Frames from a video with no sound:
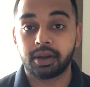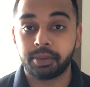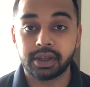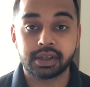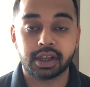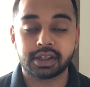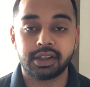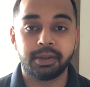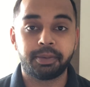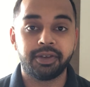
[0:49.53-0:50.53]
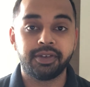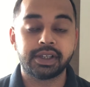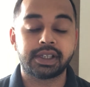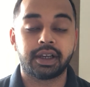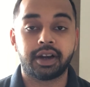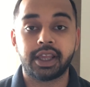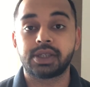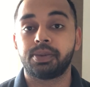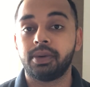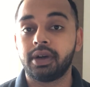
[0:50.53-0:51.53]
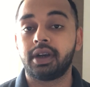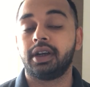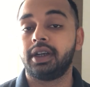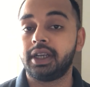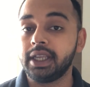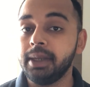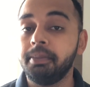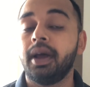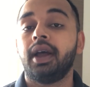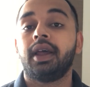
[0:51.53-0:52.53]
we discussed in the previous race, were a team